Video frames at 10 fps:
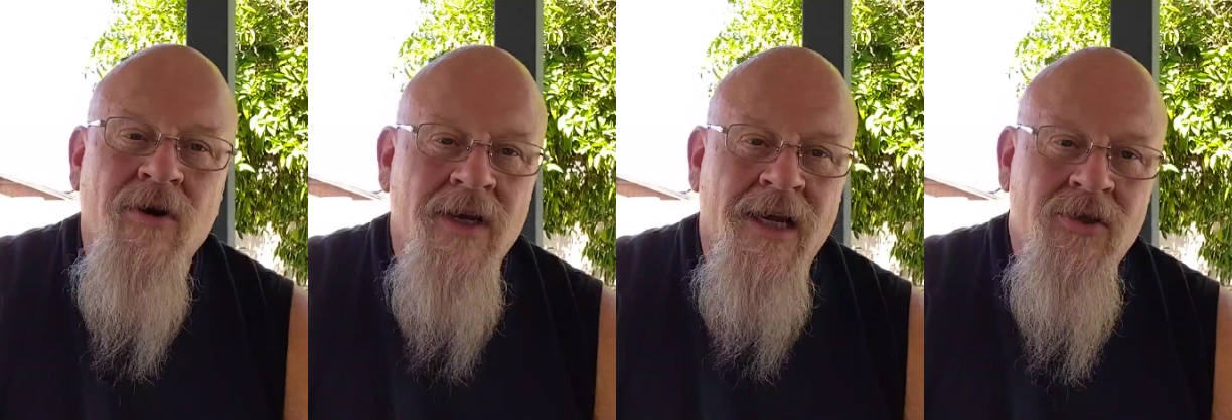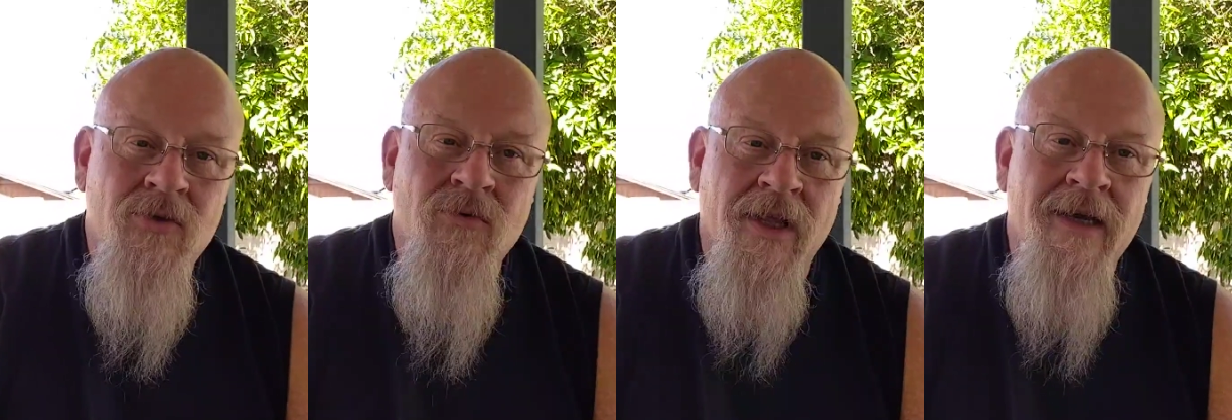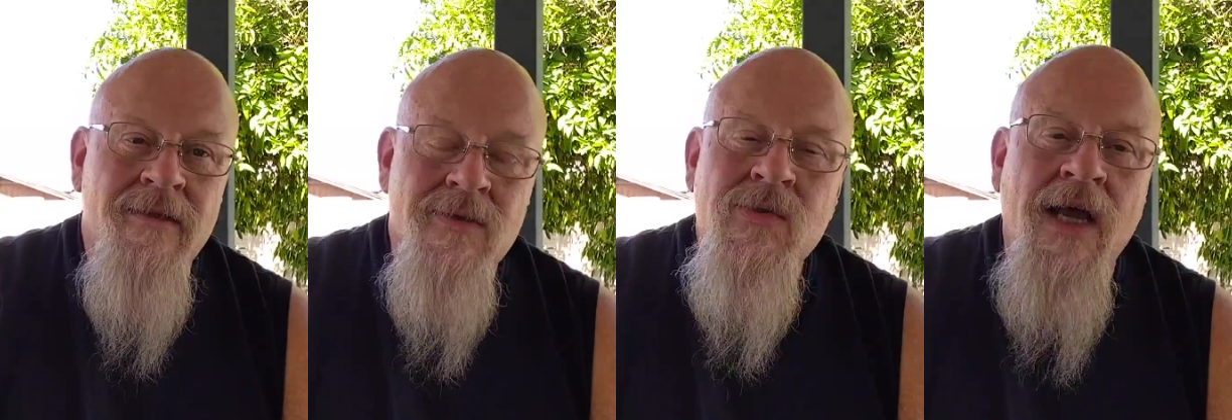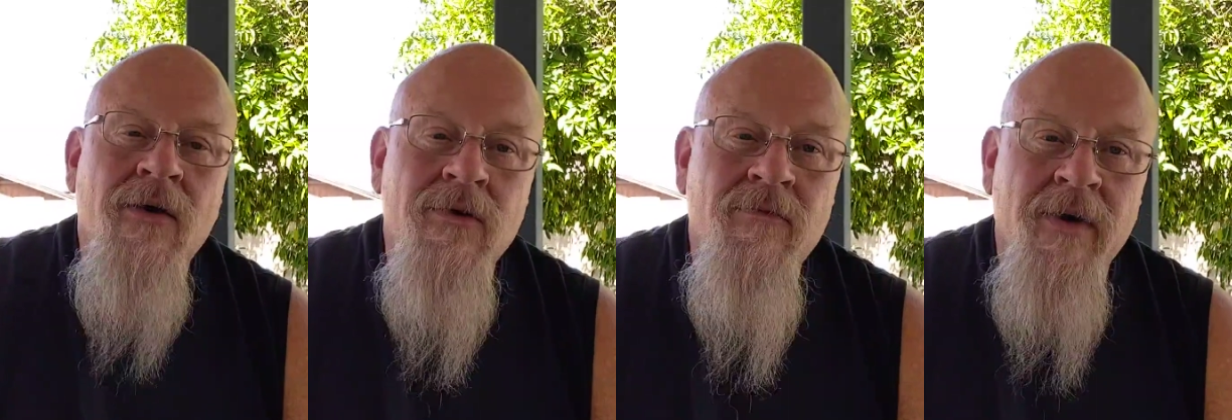whore and I do like the
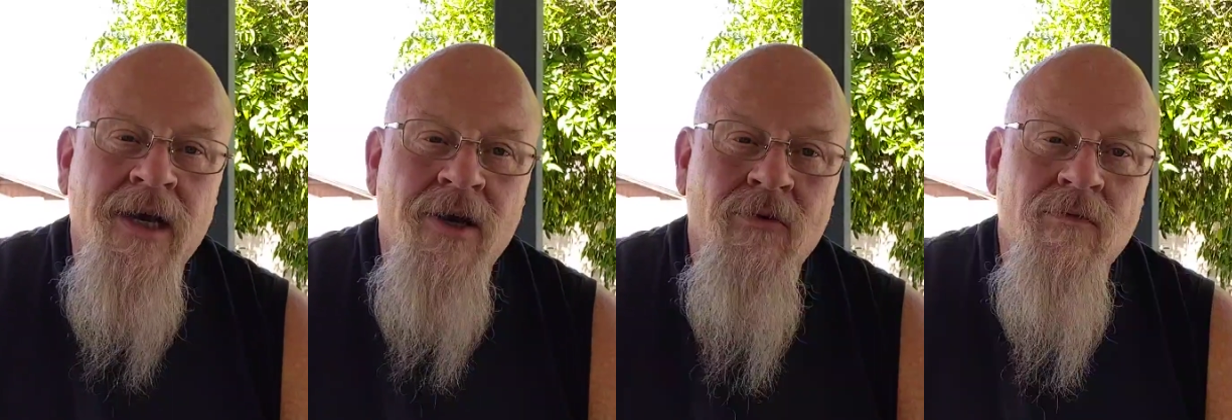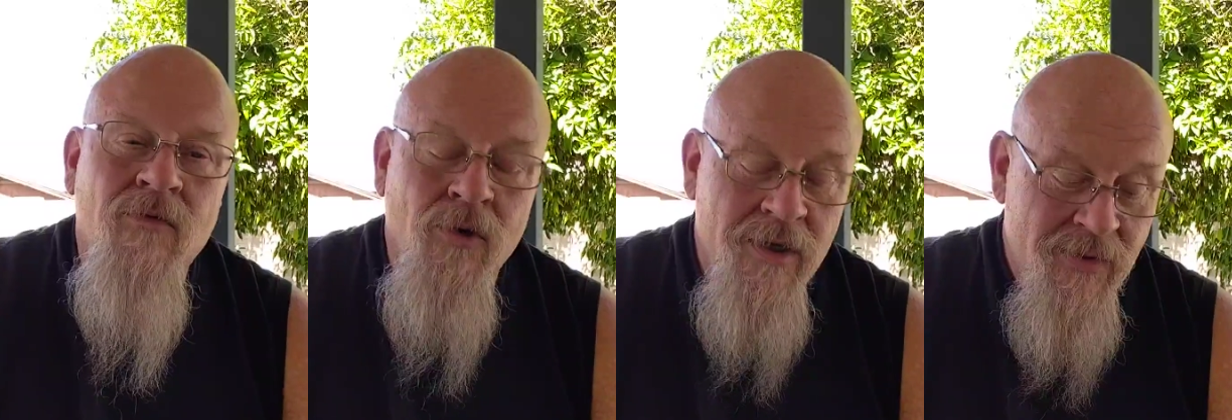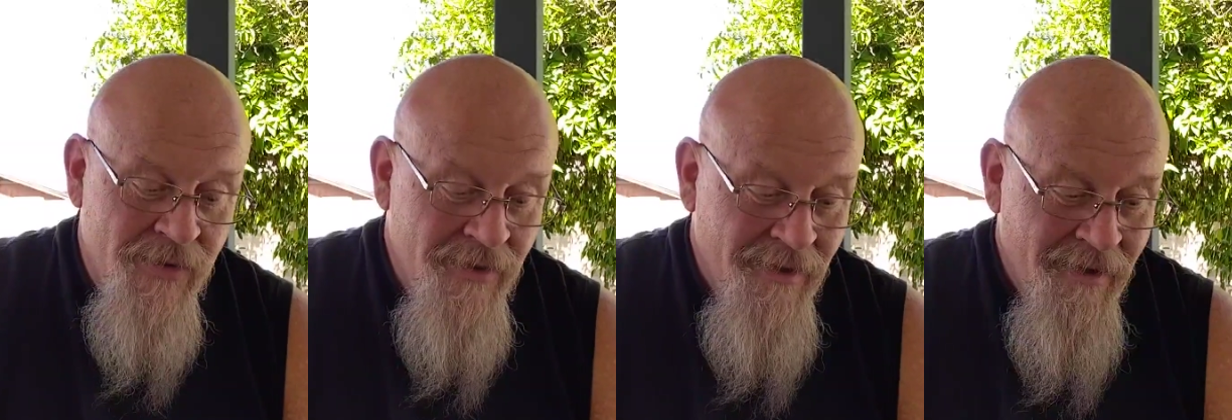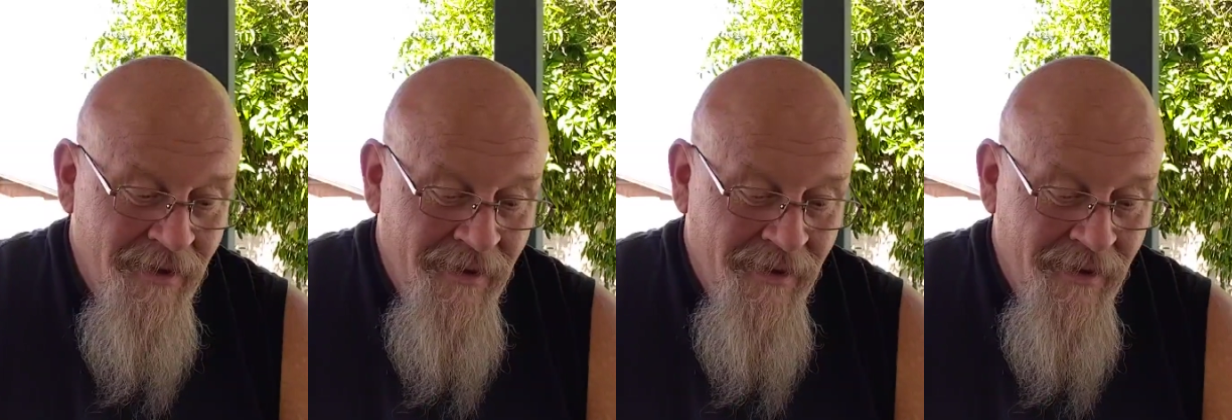sound of my own voice.